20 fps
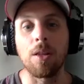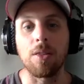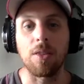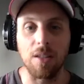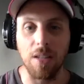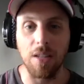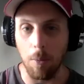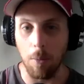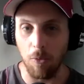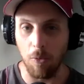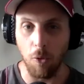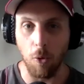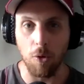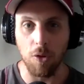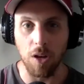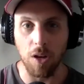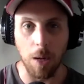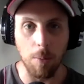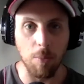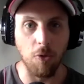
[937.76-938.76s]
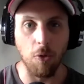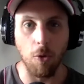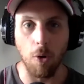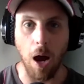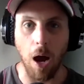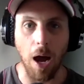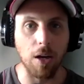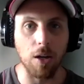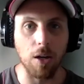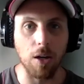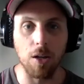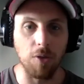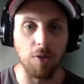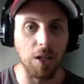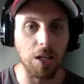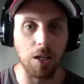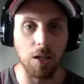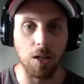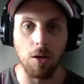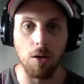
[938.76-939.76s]
the day before, the night before, I could have
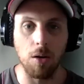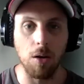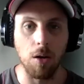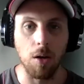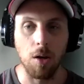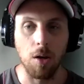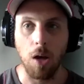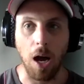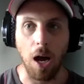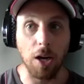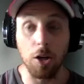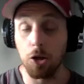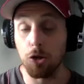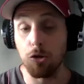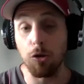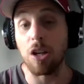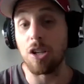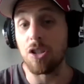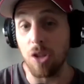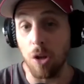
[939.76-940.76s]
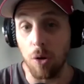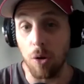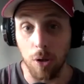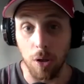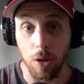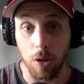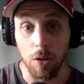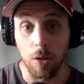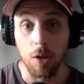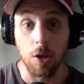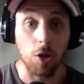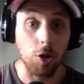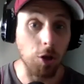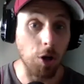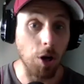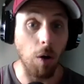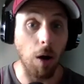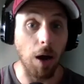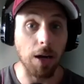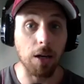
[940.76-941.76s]
drank a soda. You
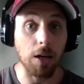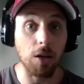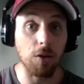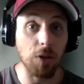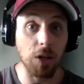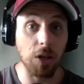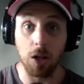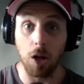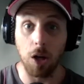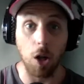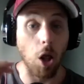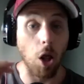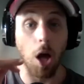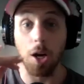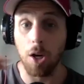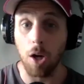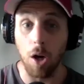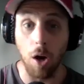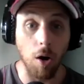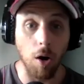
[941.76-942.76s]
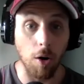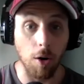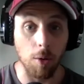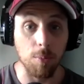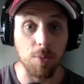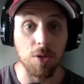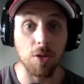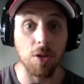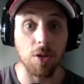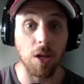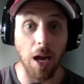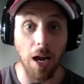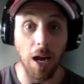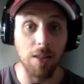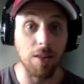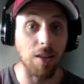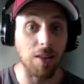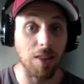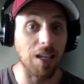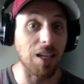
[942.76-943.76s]
know, I could have eaten a lot of carbs.
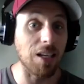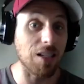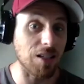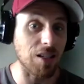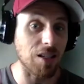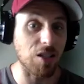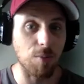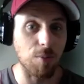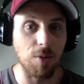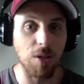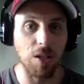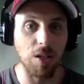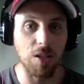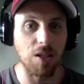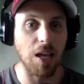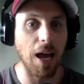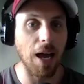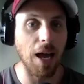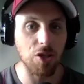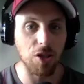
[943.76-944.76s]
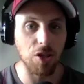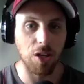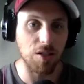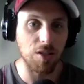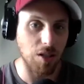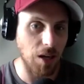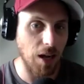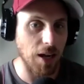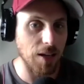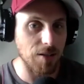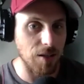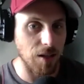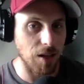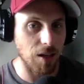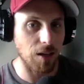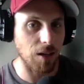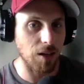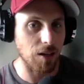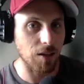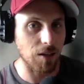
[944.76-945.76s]
And the thing is, this gadget, because it has
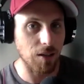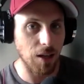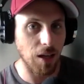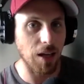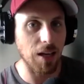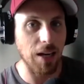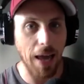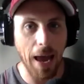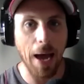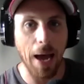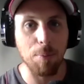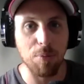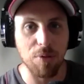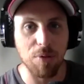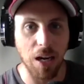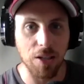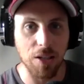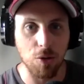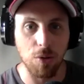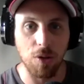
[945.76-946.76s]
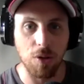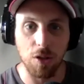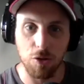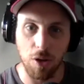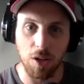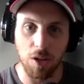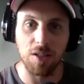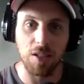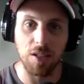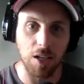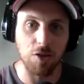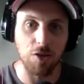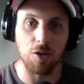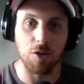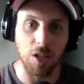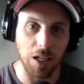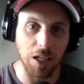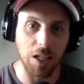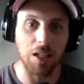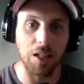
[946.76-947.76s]
an app tied to it that tries to get you
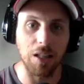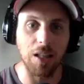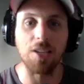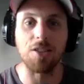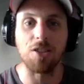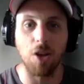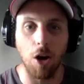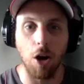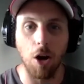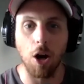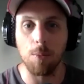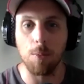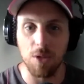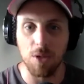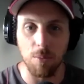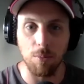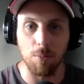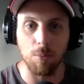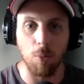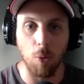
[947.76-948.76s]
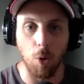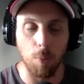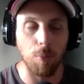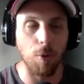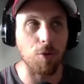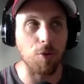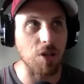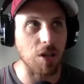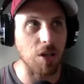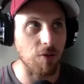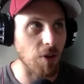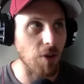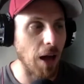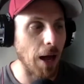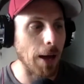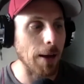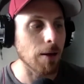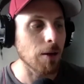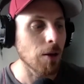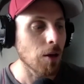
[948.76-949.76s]
to eat less carbs and more protein and
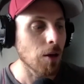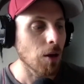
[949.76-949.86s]
fat,